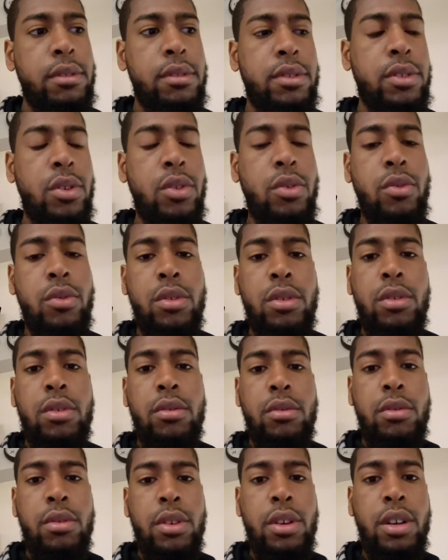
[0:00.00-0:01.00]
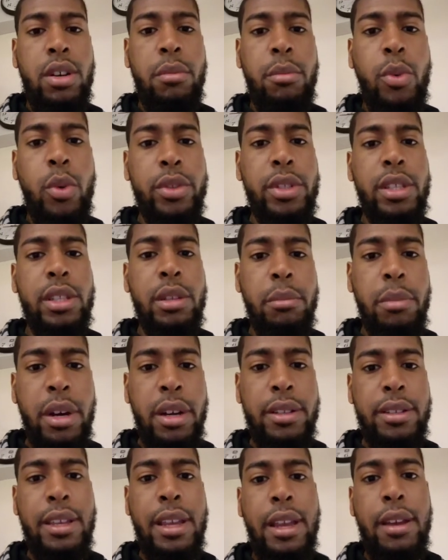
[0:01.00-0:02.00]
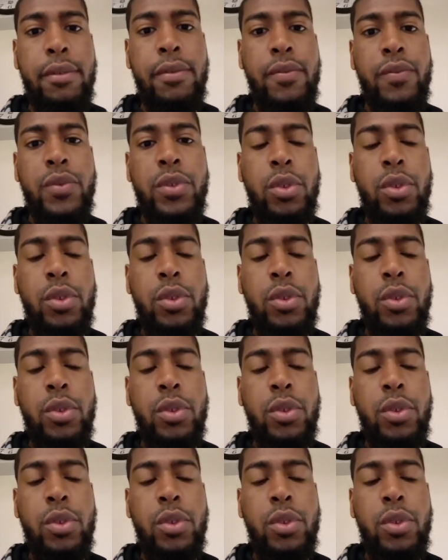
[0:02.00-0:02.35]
So uh, more than the Bucks have.